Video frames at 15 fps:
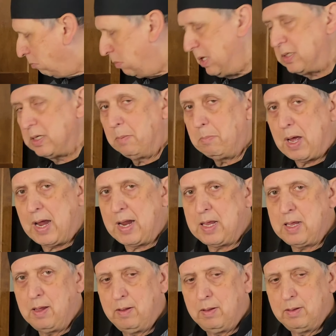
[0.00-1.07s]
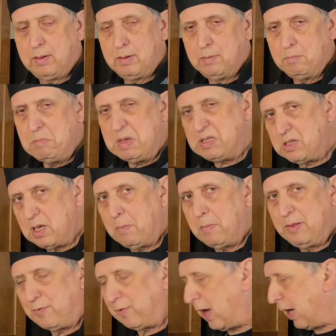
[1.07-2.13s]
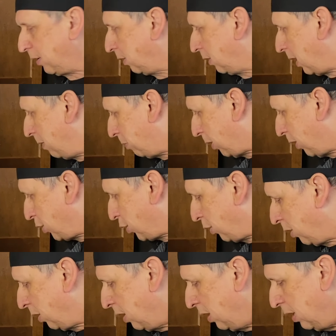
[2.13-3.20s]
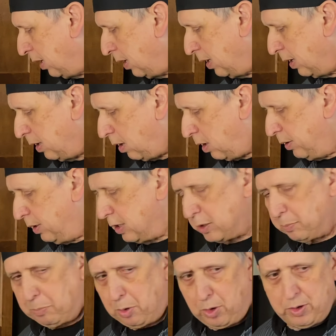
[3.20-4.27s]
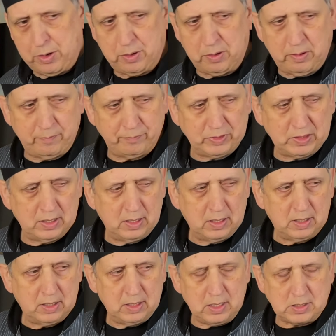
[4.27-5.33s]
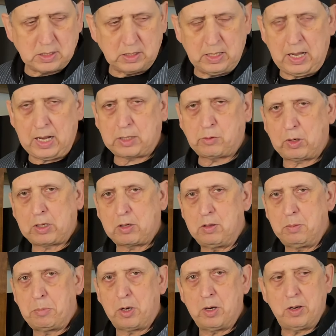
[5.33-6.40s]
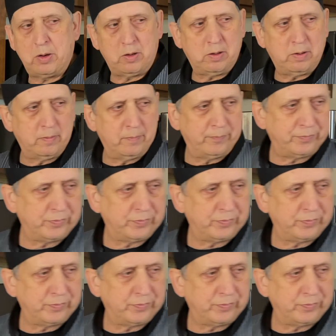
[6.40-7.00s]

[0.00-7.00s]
medium in fact, temperature on this burner. It's an electrical burner.